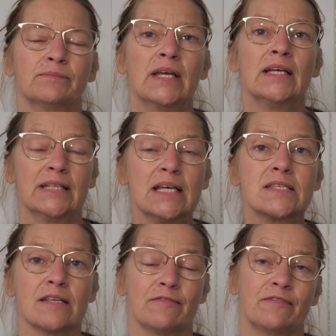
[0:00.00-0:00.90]
it
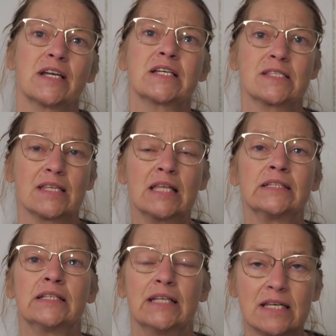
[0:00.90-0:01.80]
is a fix
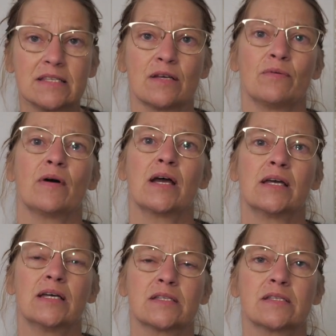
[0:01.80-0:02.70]
and it is a
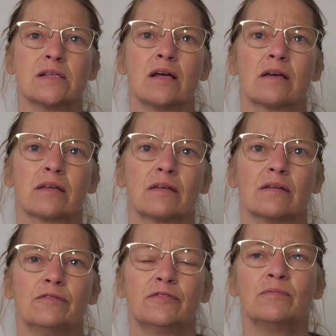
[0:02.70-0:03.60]
way. It's like,
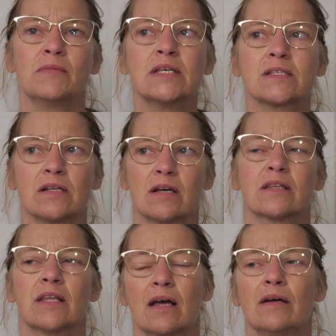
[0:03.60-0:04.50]
for me, it's
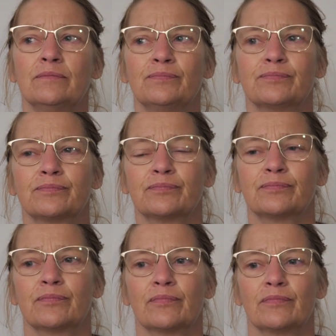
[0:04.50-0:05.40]
like that
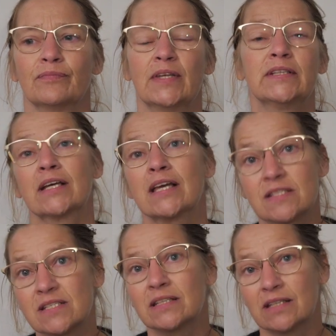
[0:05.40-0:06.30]
I can
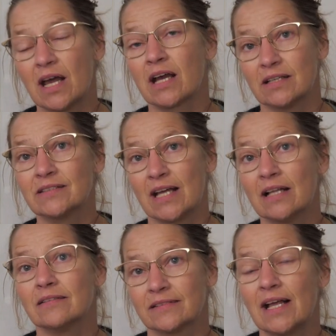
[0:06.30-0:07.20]
sit, I can
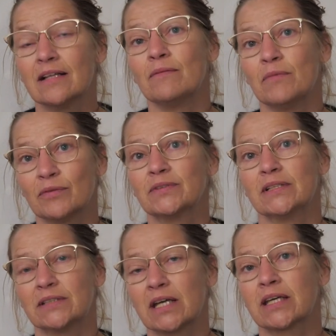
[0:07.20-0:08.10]
tell about
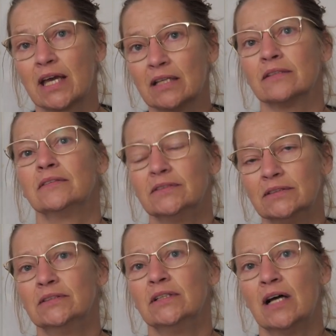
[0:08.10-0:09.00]
it. I can
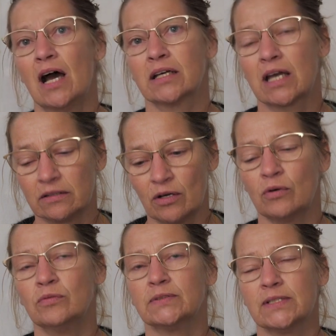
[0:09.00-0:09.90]

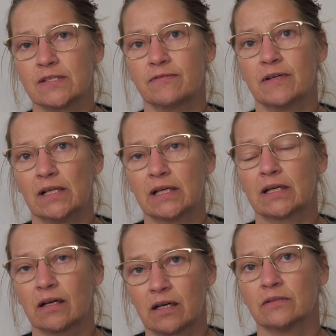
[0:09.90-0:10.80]
own this feeling.
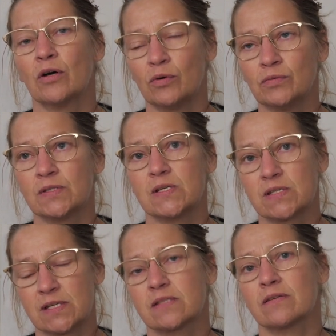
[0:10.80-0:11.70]
I can own
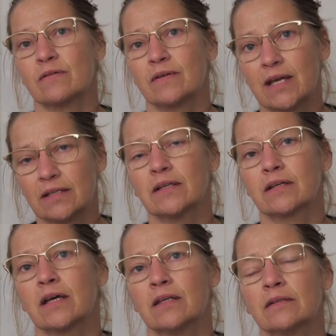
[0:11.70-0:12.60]
this history, and I
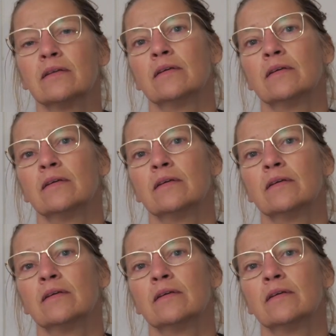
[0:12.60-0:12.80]
can,